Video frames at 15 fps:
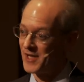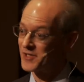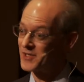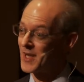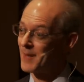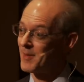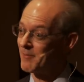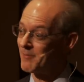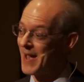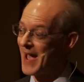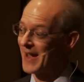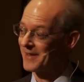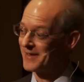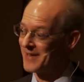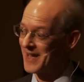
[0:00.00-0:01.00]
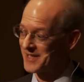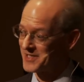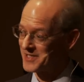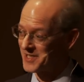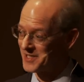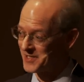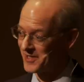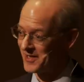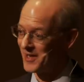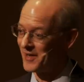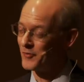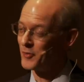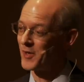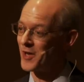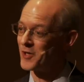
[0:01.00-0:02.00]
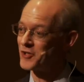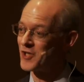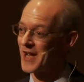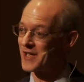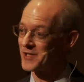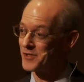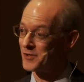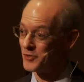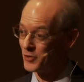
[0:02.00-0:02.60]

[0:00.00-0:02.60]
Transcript: It's coming back next season, and if you get a chance,